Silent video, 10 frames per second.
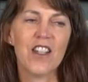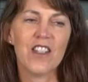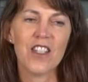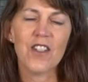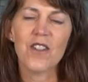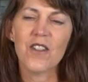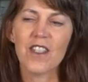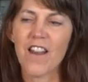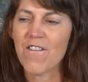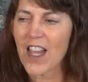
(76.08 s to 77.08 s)
to
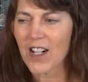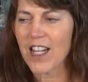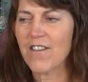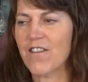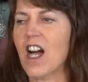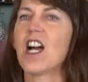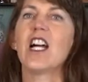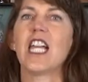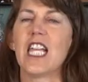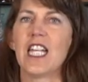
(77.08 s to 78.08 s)
the very
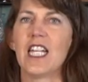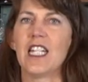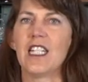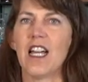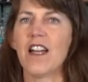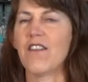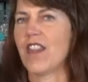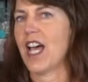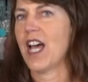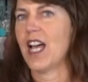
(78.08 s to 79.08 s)
far end of
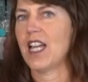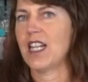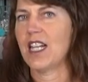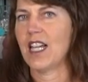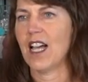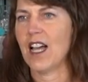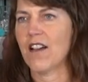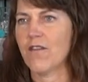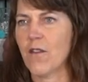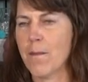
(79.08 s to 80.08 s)
that,
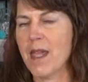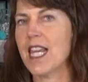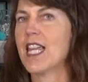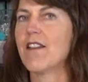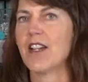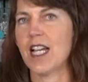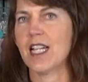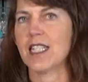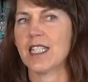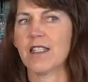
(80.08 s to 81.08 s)
for many of
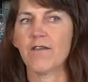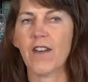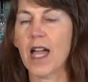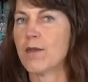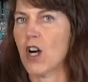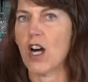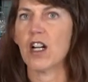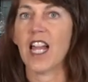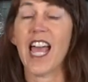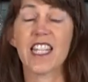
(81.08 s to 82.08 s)
us, fiber
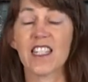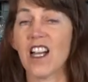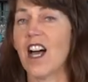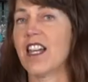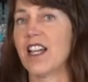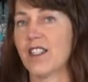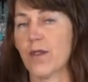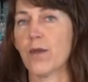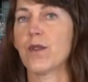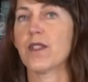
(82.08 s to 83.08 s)
art has got us
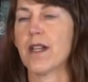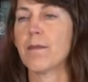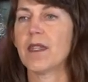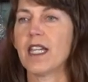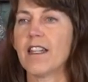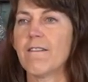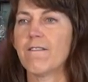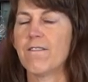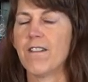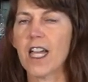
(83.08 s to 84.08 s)
through something
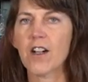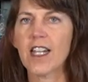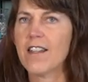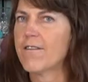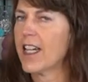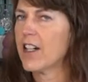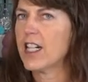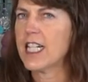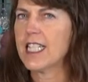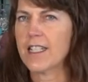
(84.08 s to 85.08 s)
very,
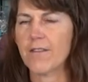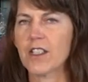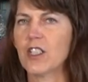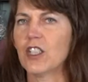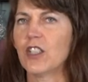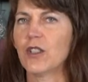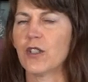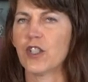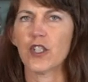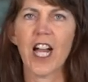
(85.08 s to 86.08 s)
very difficult
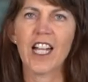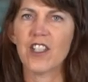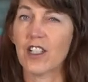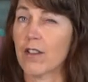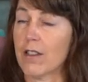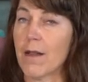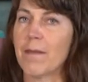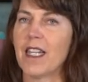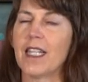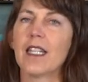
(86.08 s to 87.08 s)
or tragic or
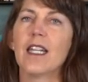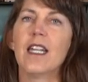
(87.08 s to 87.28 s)
something.